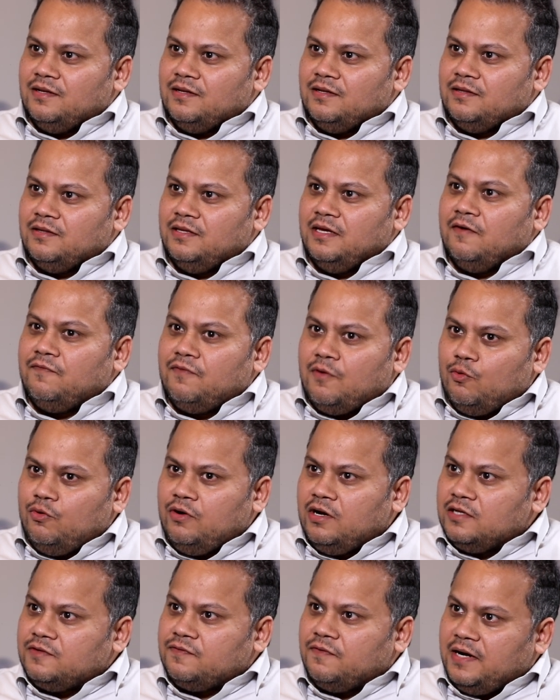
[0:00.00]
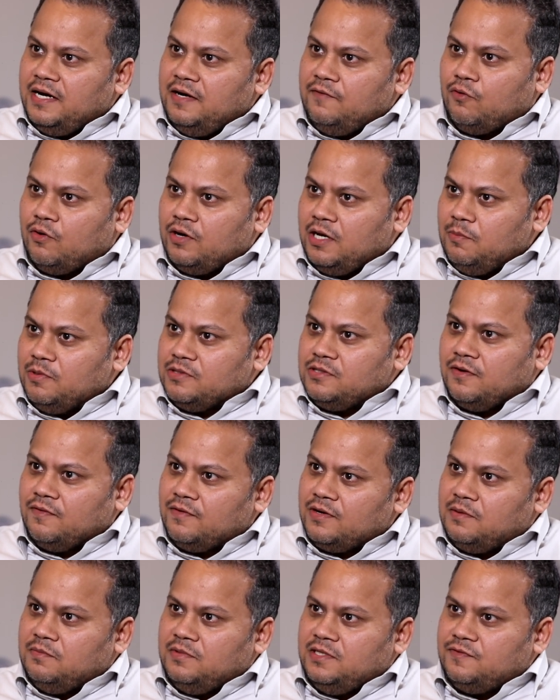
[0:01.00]
There are founders fight. 40% of
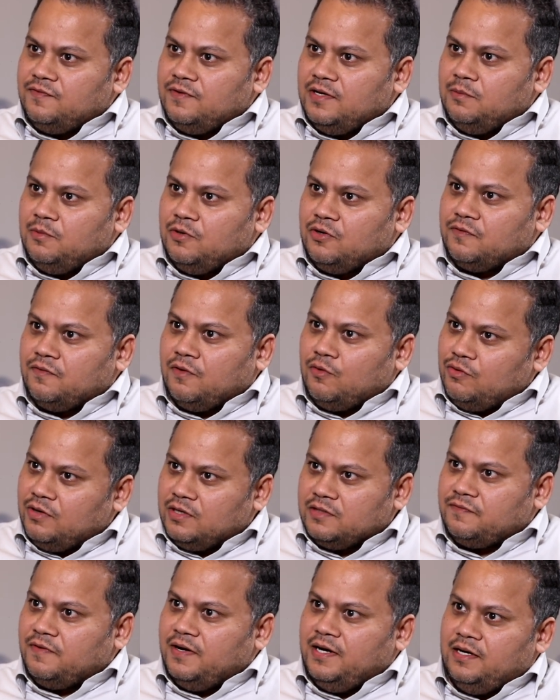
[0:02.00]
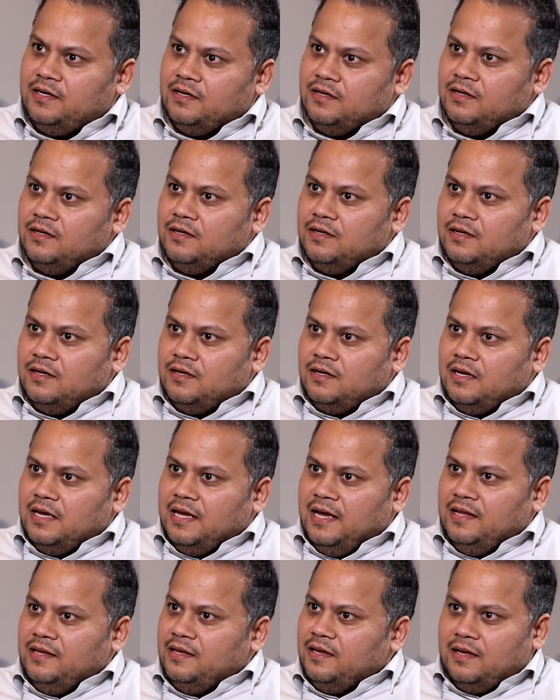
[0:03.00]
the companies fail because founders fight.
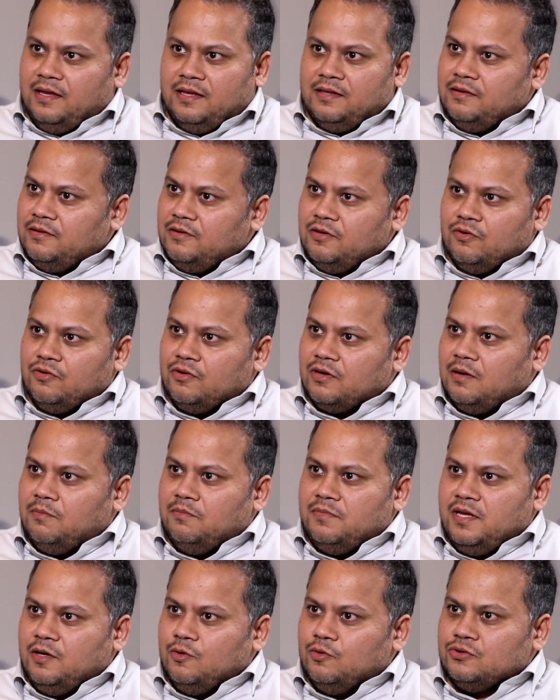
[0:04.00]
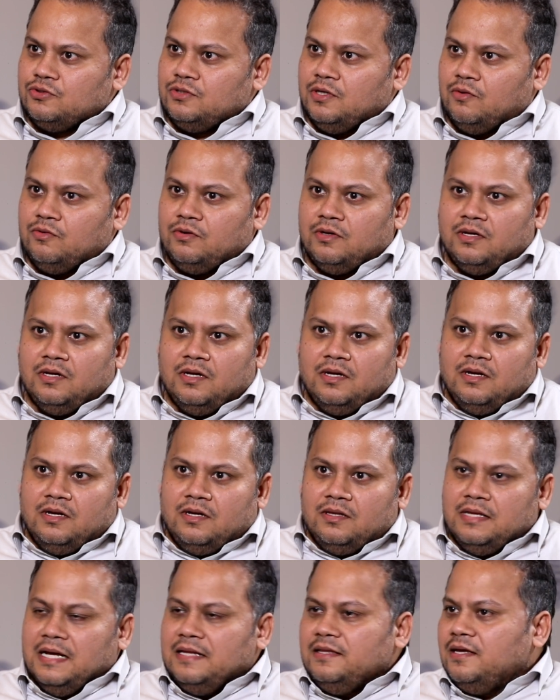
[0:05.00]
And you know, the company goes down.
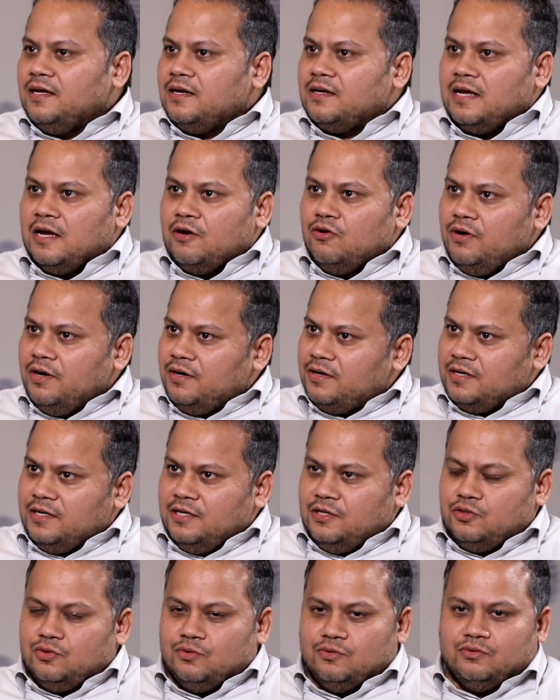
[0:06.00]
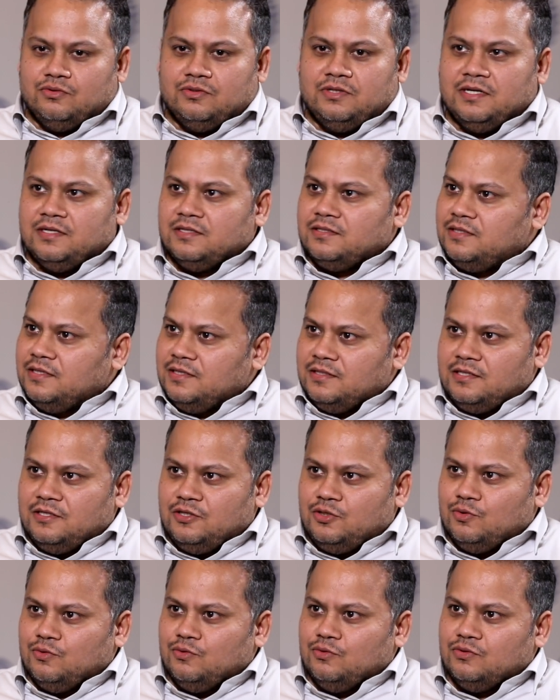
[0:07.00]
Then there are regulatory issues. There's this
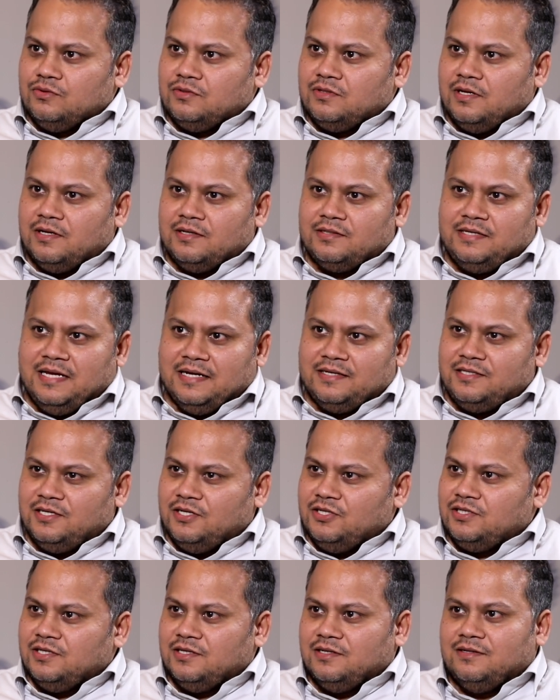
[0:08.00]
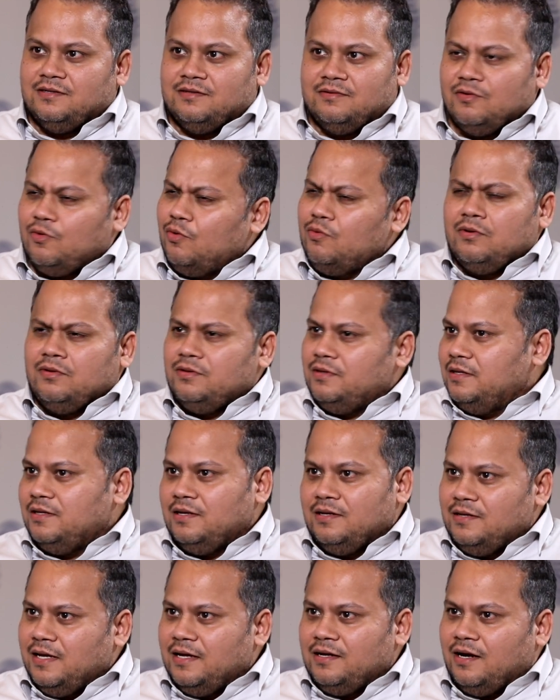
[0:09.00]
issues. There is taxation. Oh, there are
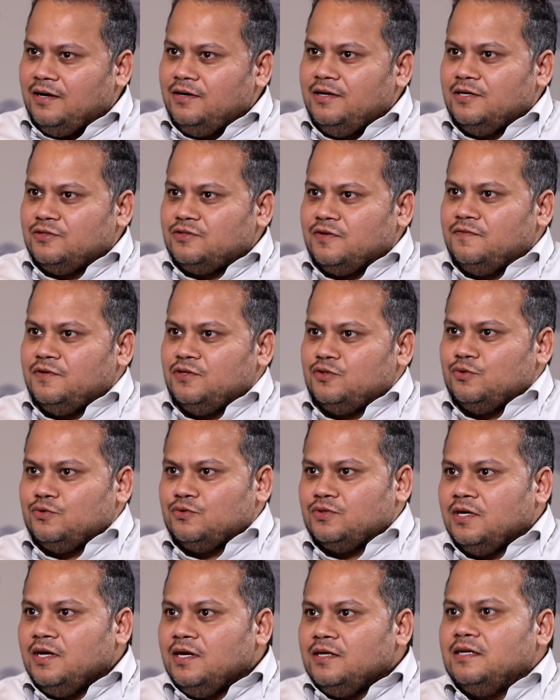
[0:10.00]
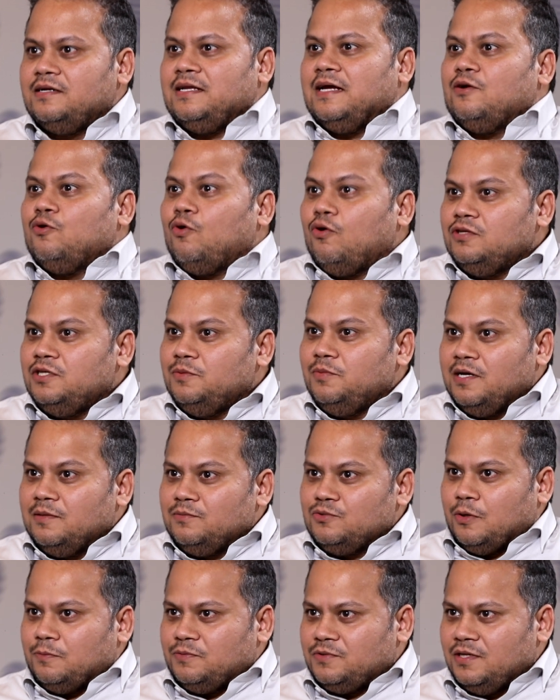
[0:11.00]
like hundreds of issues. The technology
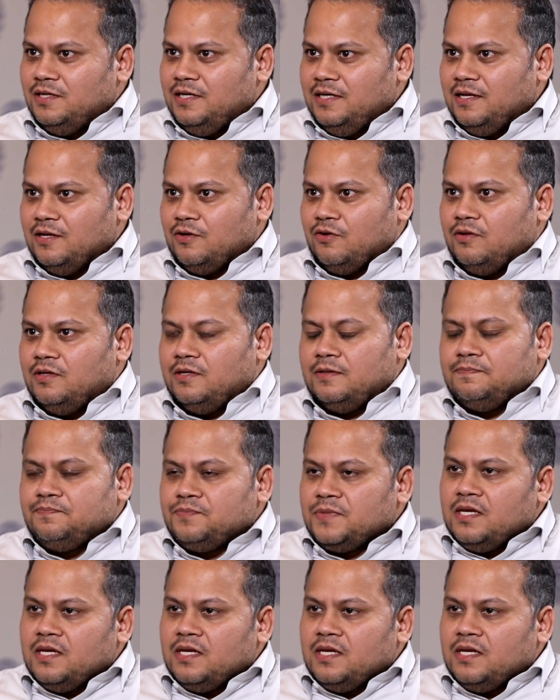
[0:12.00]
becomes obsolete and all that.